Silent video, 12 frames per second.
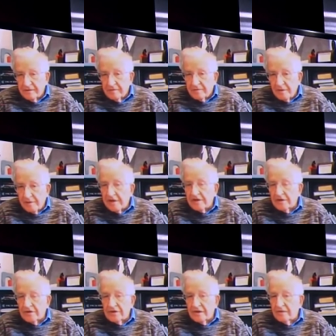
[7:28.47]
premier
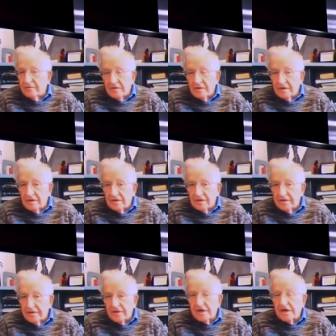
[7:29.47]
said, well, uh, the
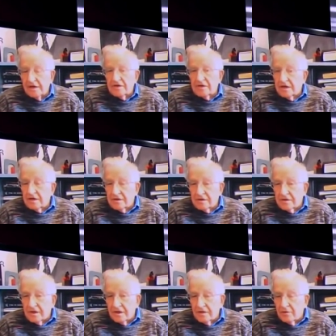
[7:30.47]
United States is
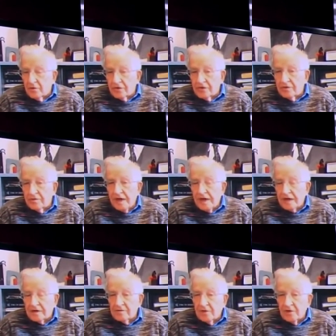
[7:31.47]
on the Warsaw Pact's
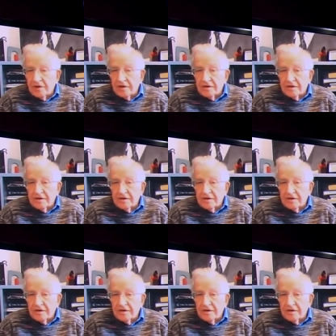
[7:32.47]
borders,